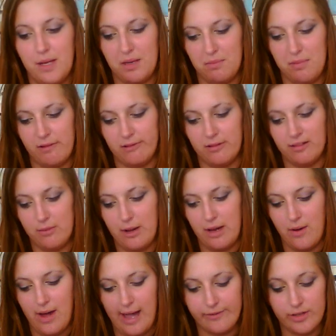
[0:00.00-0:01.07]
big mirror as
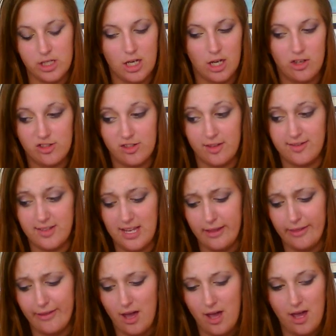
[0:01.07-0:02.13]
well. I haven't touched this
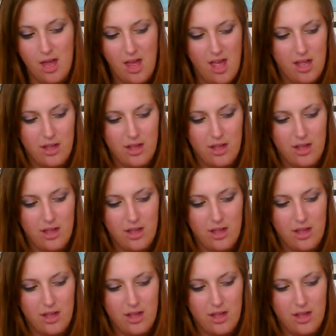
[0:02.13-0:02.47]
either.